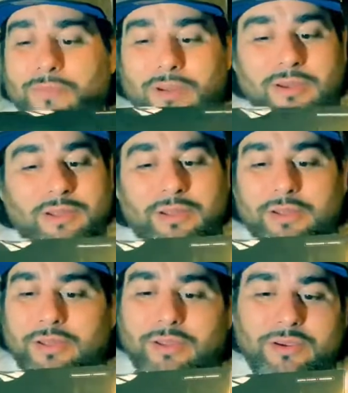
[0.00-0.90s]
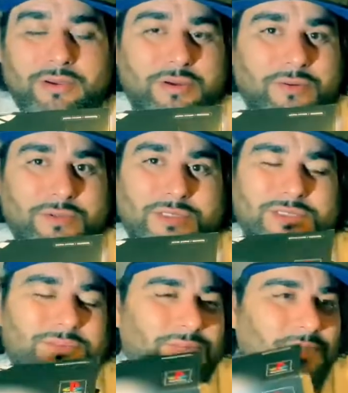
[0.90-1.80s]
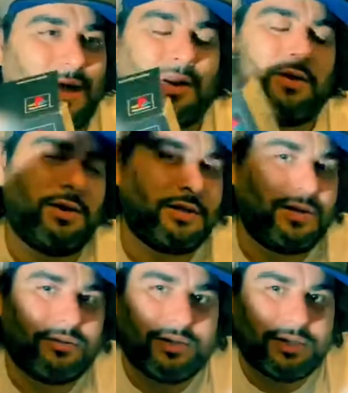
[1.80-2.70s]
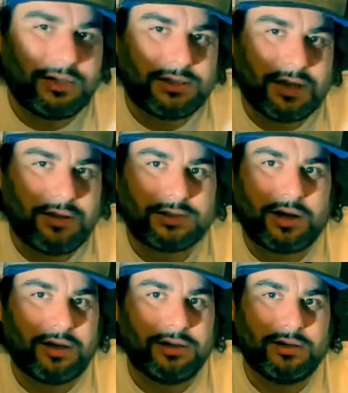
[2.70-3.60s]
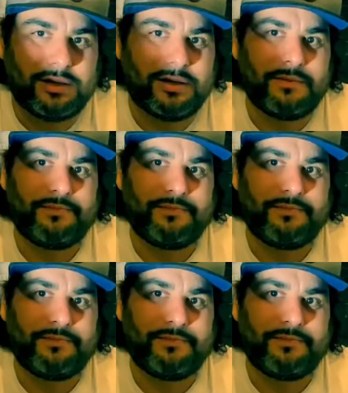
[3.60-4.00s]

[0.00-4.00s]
And you know, I don't know, you know, the details and all the